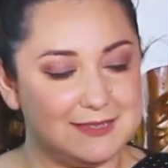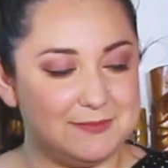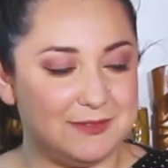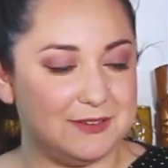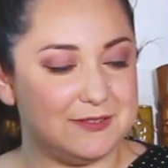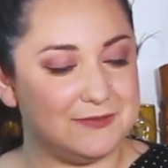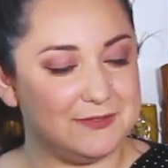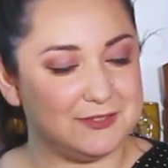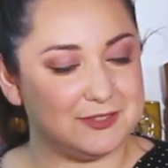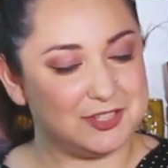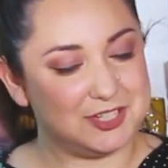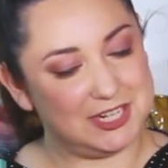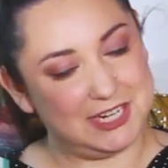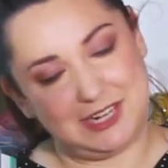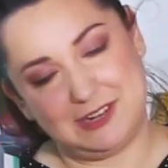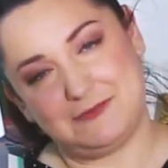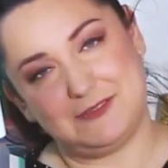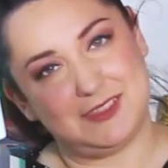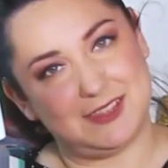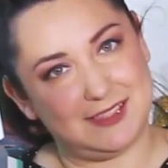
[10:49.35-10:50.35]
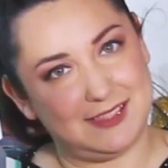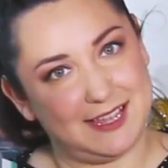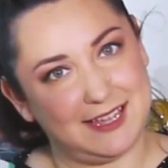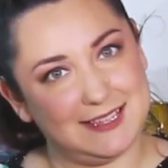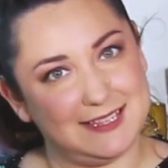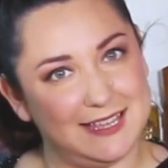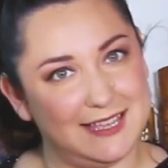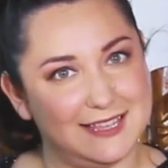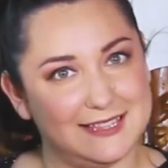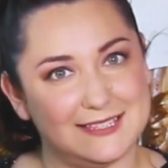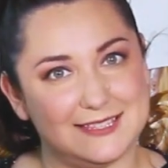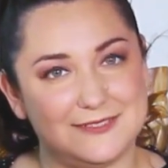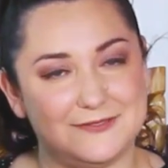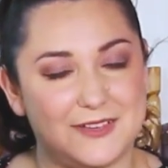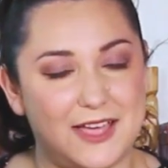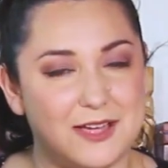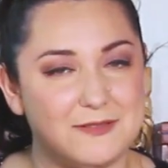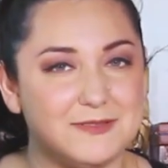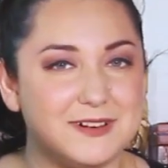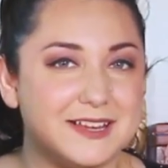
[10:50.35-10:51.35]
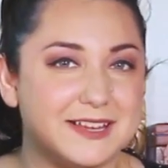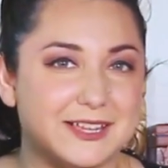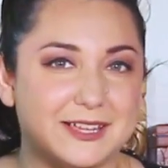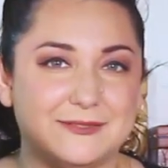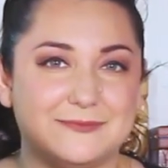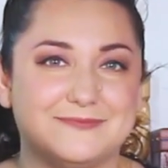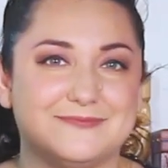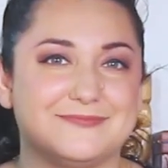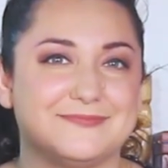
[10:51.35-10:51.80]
beautiful sheen when the light hits the fabric.